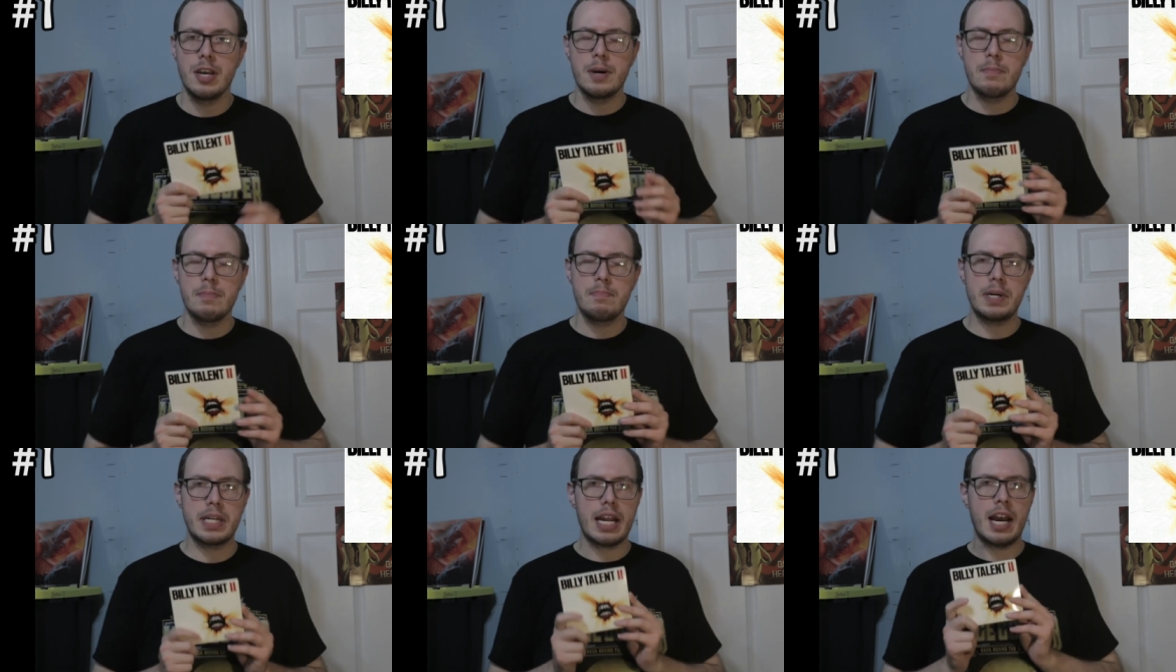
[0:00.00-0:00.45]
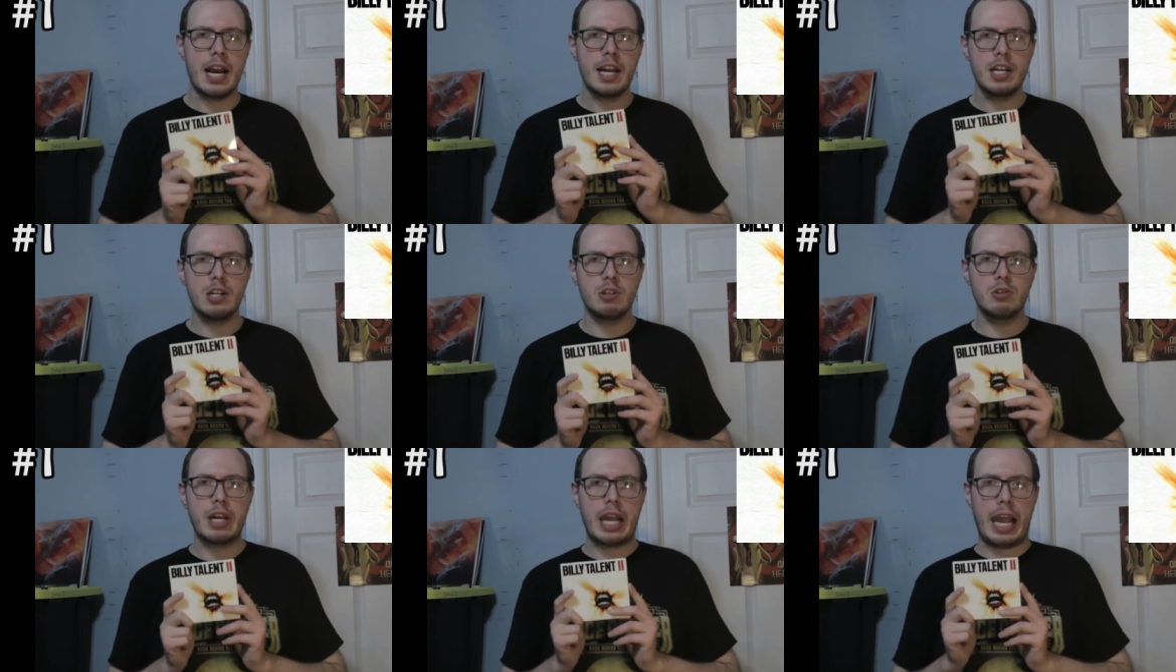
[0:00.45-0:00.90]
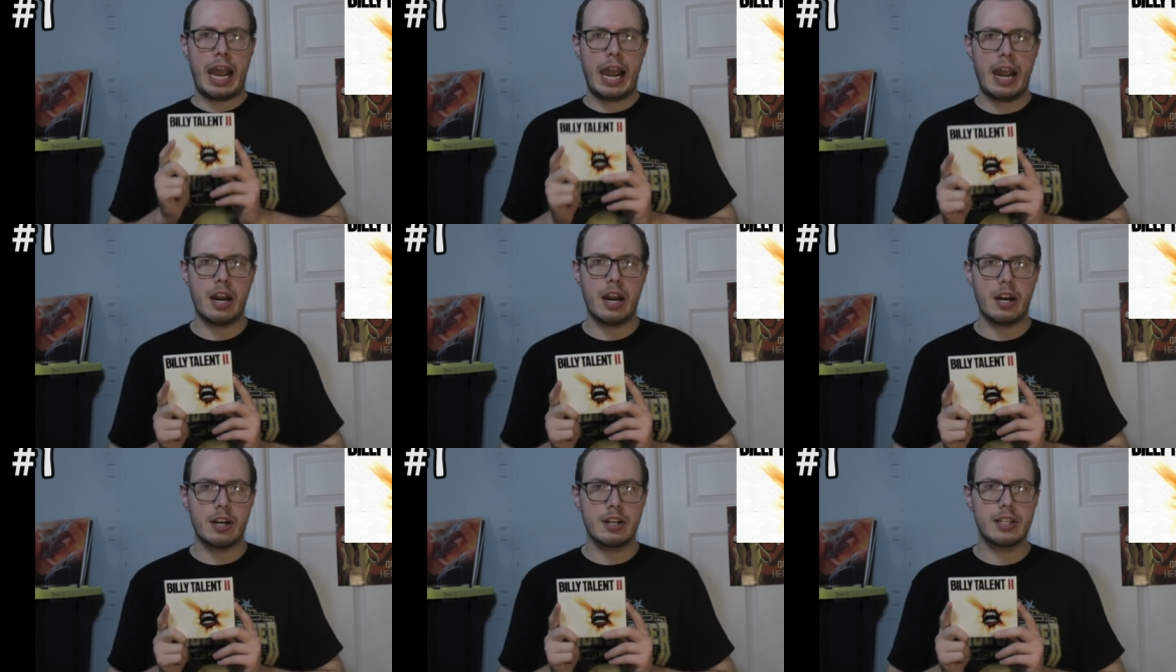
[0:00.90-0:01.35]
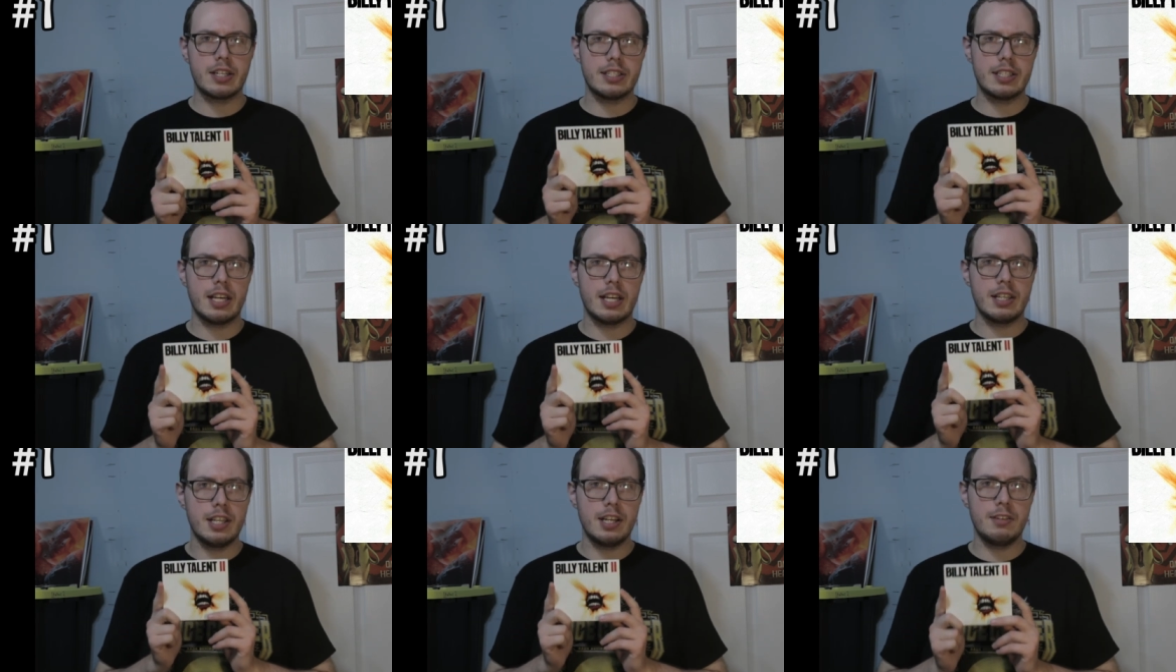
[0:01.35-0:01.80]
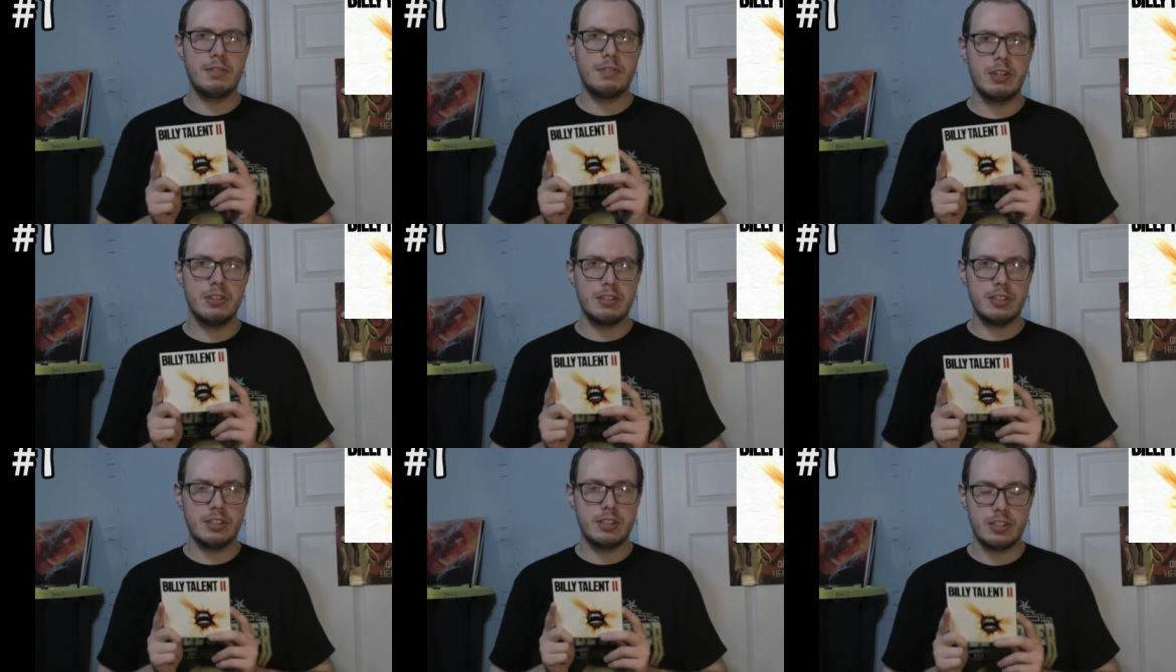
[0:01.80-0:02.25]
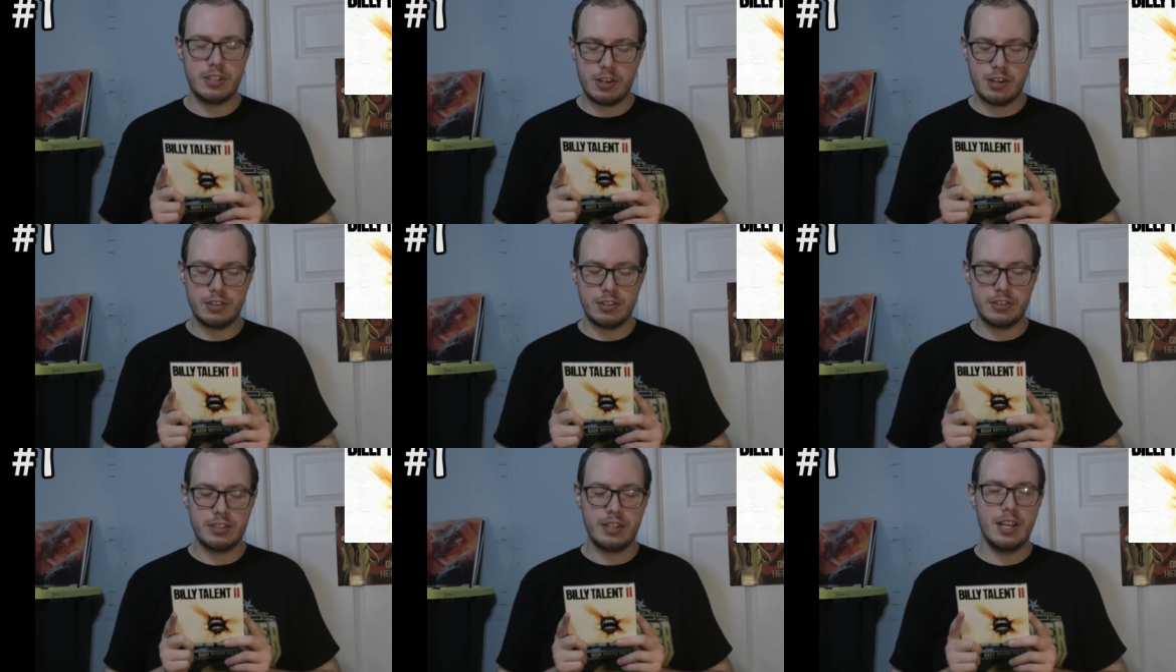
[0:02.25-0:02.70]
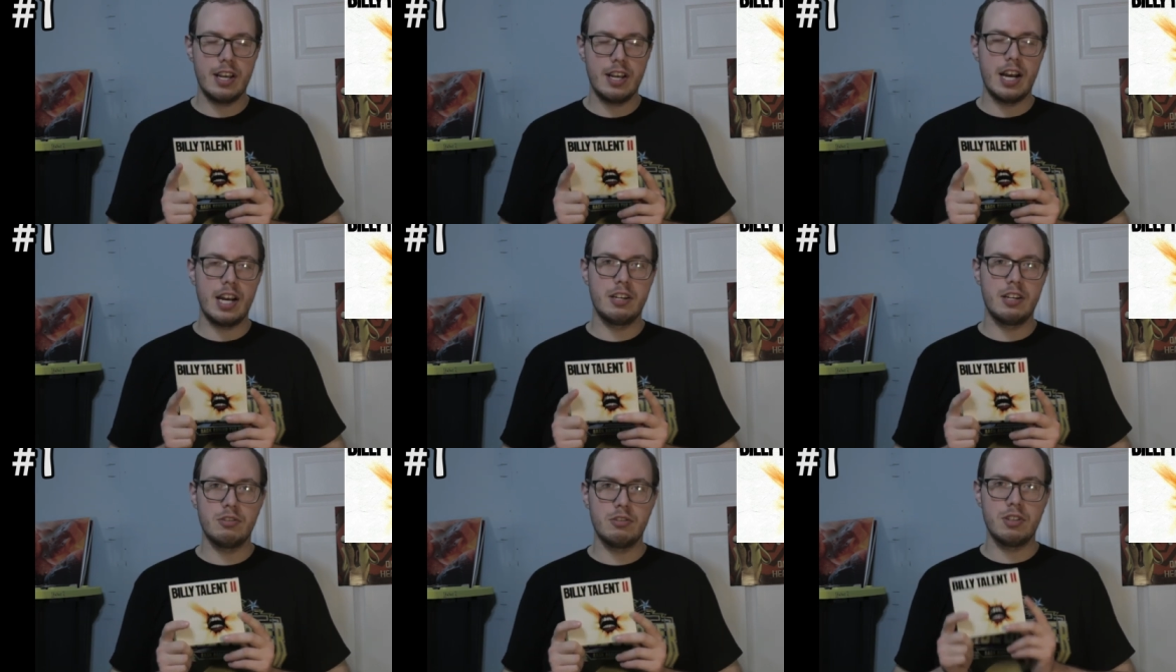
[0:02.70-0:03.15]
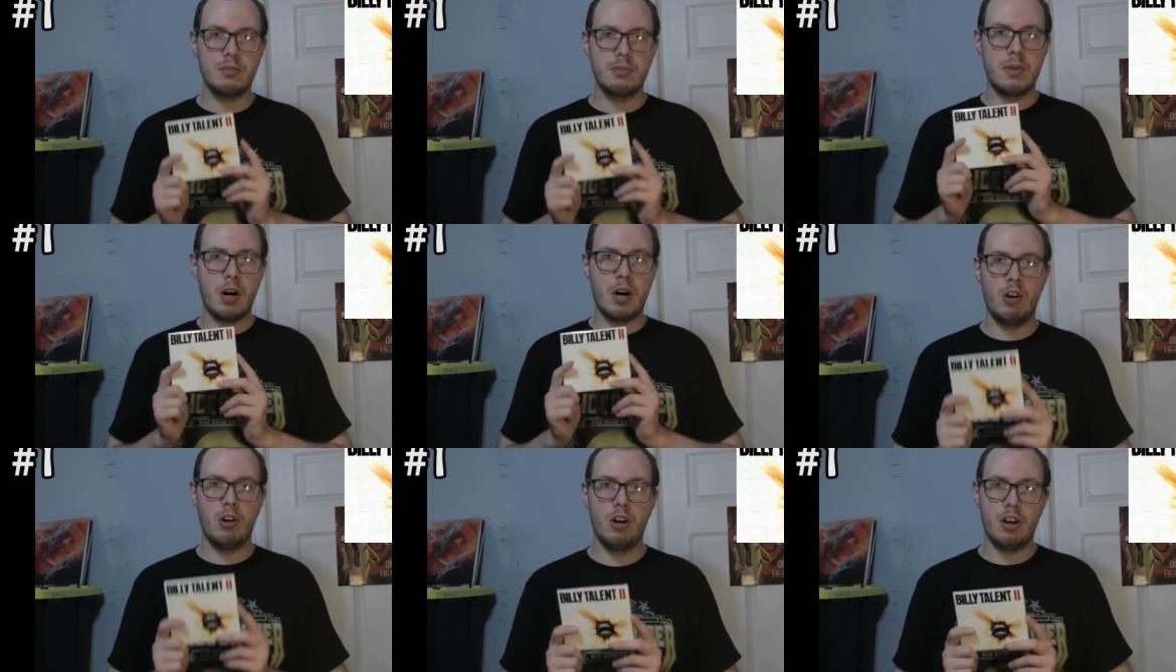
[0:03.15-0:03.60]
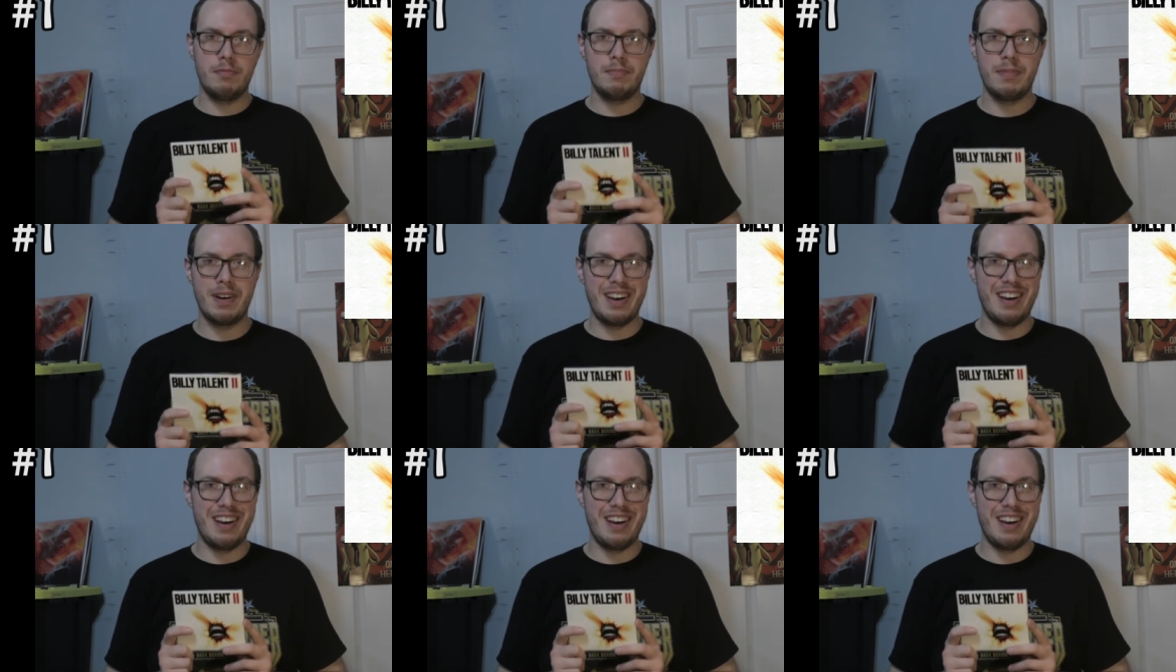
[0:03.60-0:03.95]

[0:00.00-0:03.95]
but I don't care because I love all these songs. I know them all off by